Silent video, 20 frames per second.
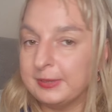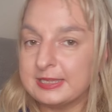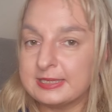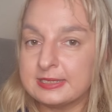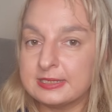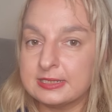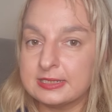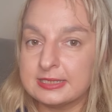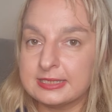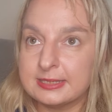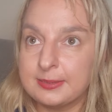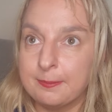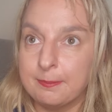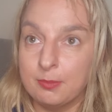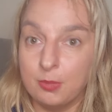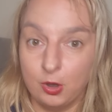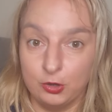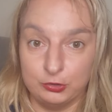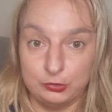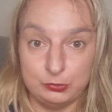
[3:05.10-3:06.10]
business
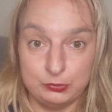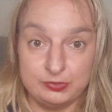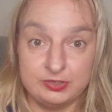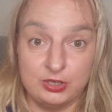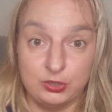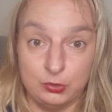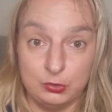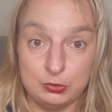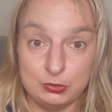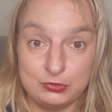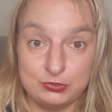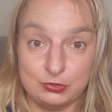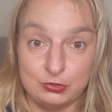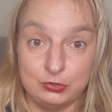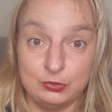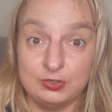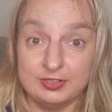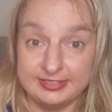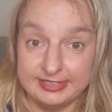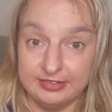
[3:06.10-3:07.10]
models that
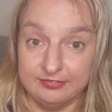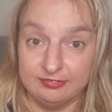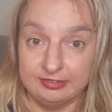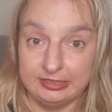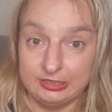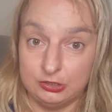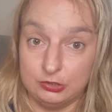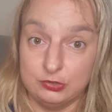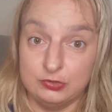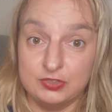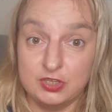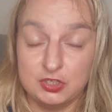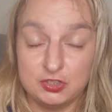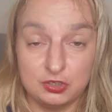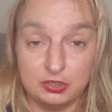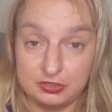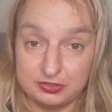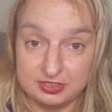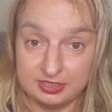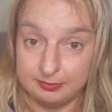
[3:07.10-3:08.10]
also definitely use
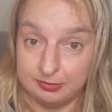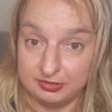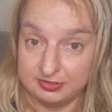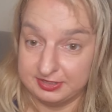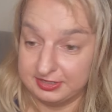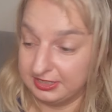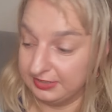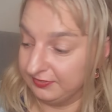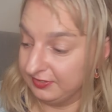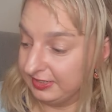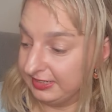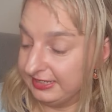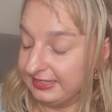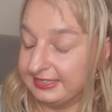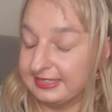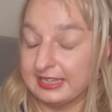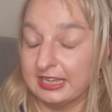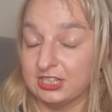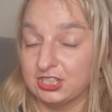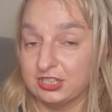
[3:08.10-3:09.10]
toxic positivity
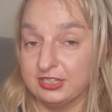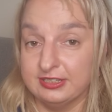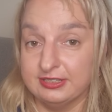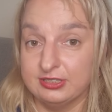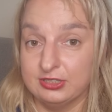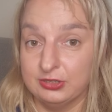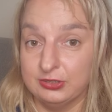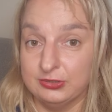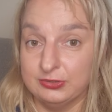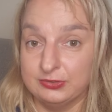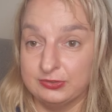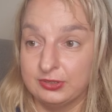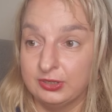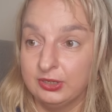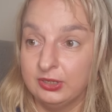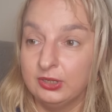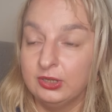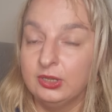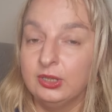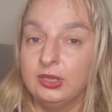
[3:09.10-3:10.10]
such as those
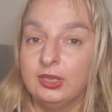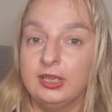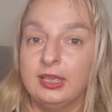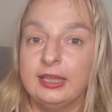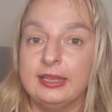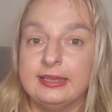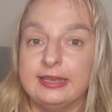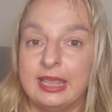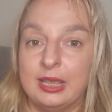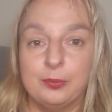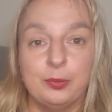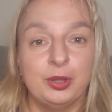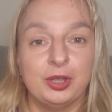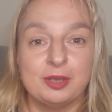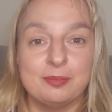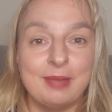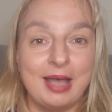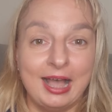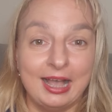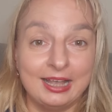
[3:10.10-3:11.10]

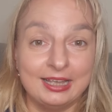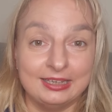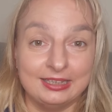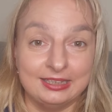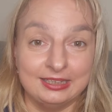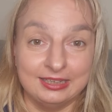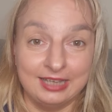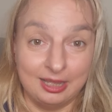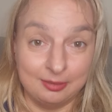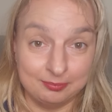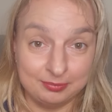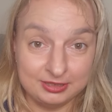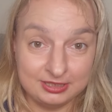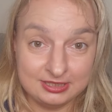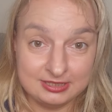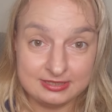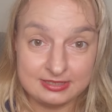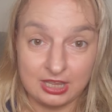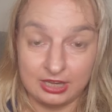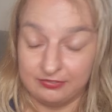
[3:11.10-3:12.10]
network marketing
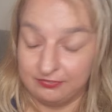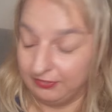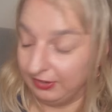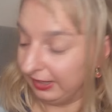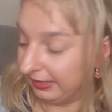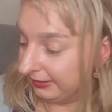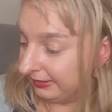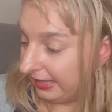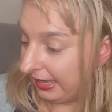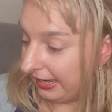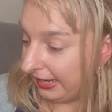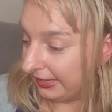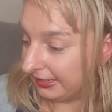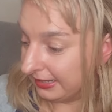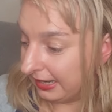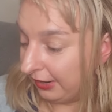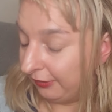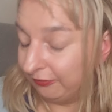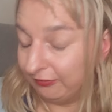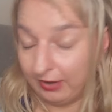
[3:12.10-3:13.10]
companies i find
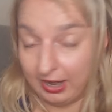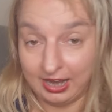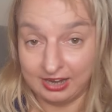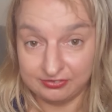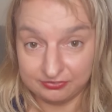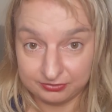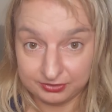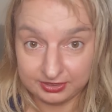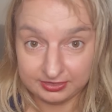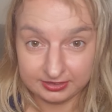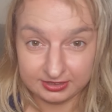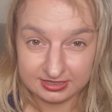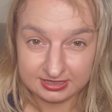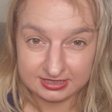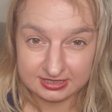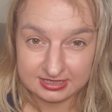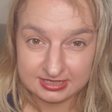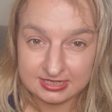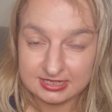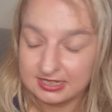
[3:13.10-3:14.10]
they are rife with
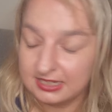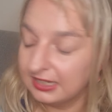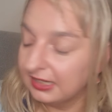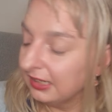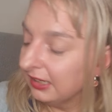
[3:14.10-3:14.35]
it